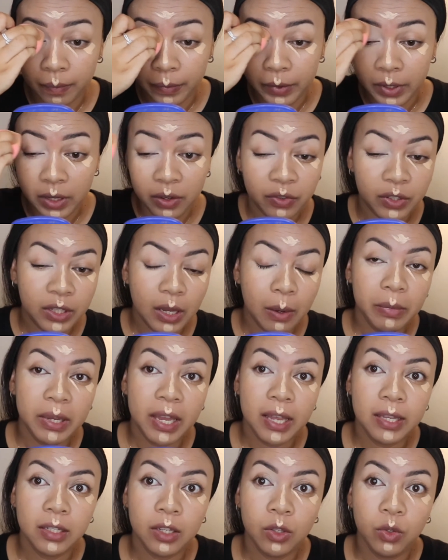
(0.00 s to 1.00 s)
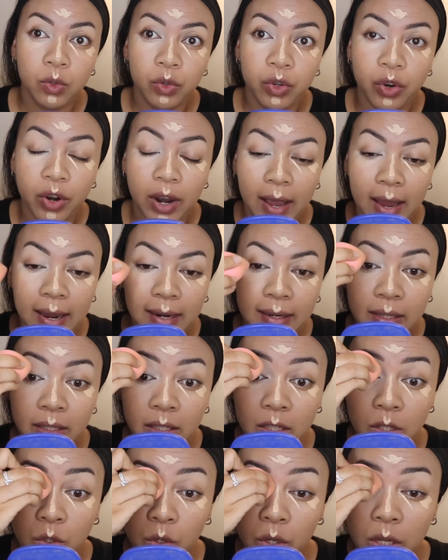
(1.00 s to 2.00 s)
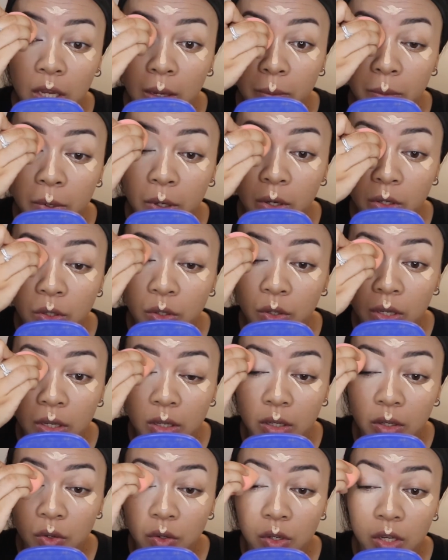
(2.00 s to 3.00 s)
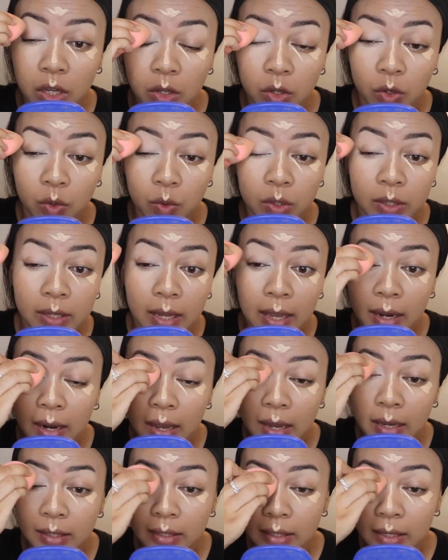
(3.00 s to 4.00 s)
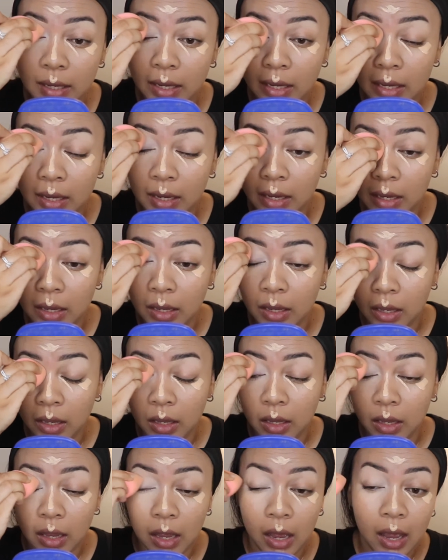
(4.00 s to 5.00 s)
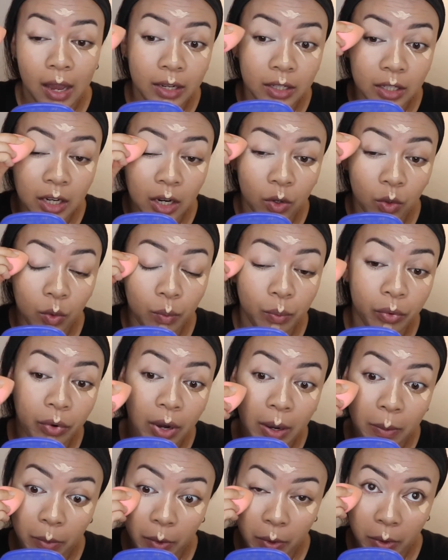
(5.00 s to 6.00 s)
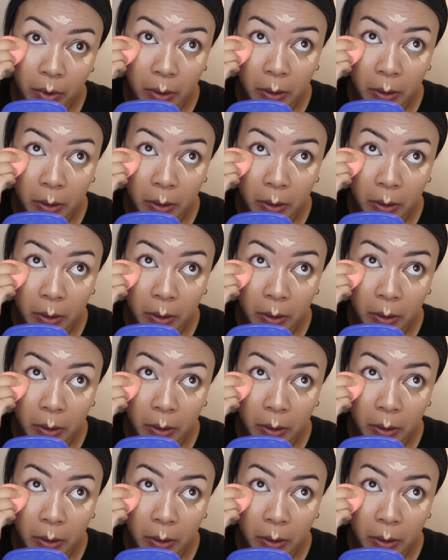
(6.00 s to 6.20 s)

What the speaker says: If some gets into your eyelid, it's okay because you can use that as a eyeshadow primer